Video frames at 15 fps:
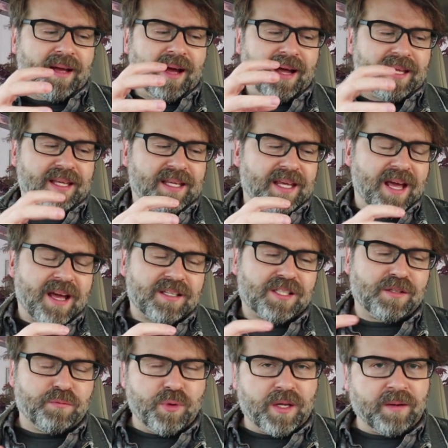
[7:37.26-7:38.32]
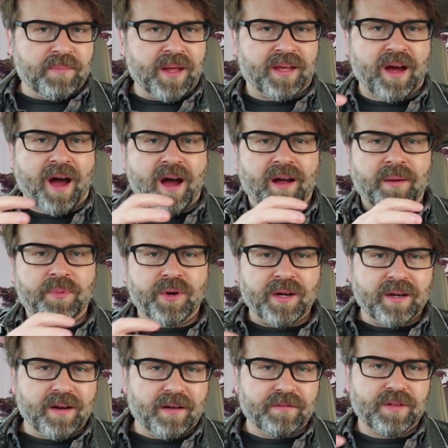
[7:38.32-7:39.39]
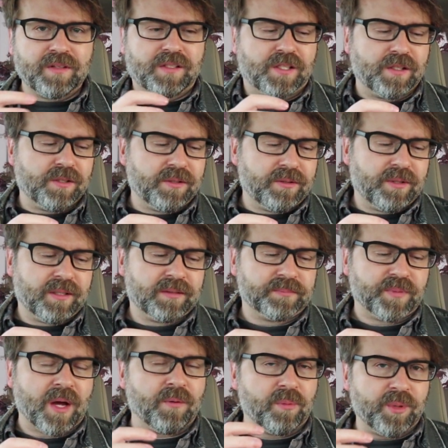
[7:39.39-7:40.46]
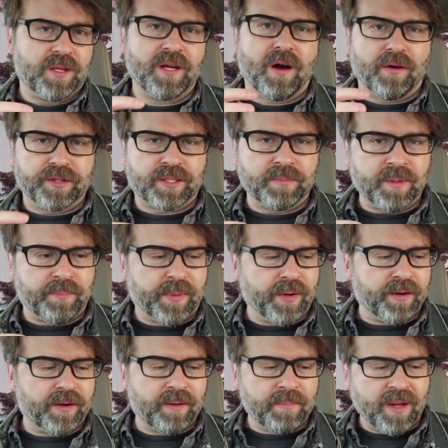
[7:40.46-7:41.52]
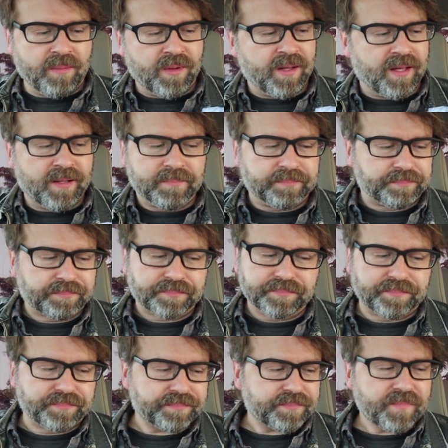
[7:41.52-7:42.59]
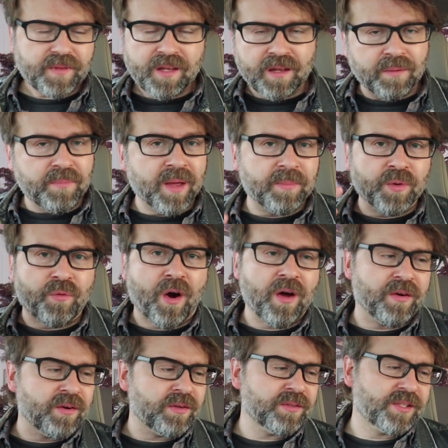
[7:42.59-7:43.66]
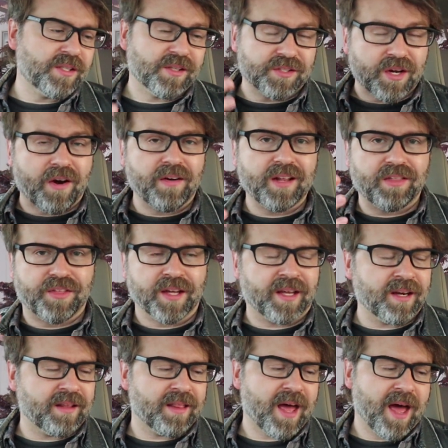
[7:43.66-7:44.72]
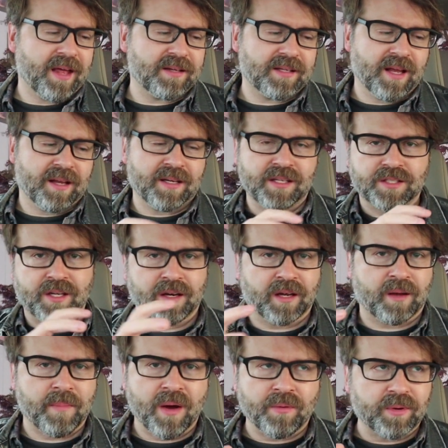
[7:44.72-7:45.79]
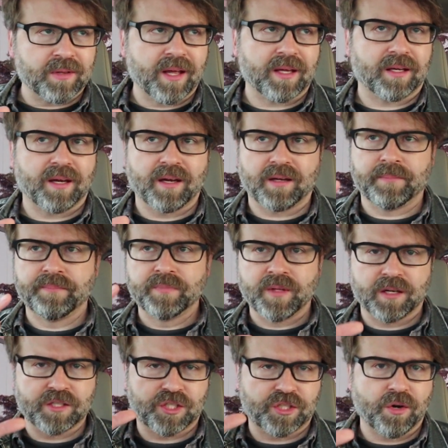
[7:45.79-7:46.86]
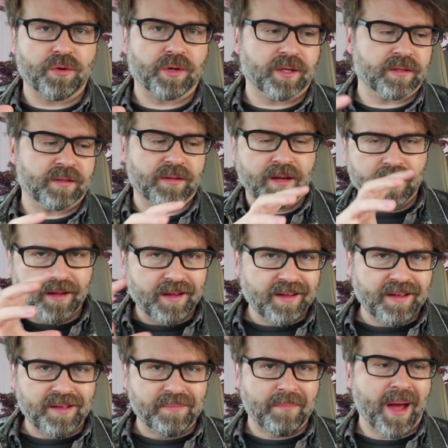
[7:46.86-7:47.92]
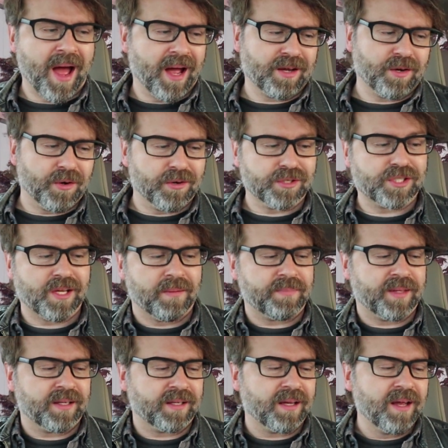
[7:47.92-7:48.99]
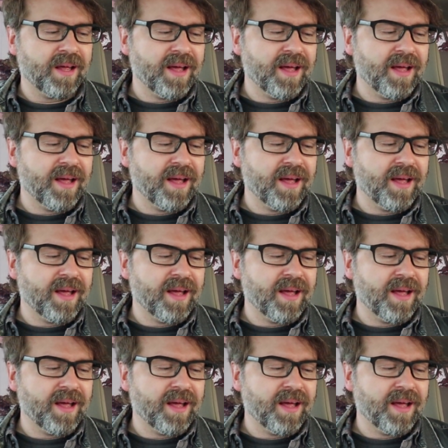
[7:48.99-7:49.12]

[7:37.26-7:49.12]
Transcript: I guess if we could make a hybrid of the two, that would be the ultimate burger. Maybe Ronald is already thinking of that, and he's going to come out with like a Shogun Mac or something.